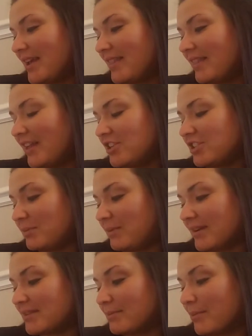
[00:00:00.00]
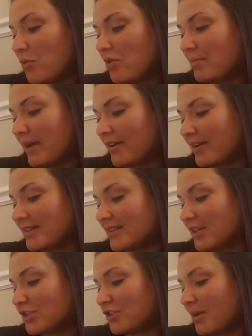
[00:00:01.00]
Then she picked more berries
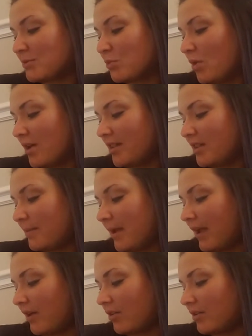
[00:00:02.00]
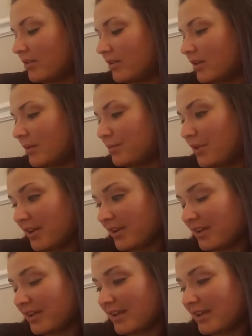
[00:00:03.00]
and dropped 1 in the pail. Kaplunk,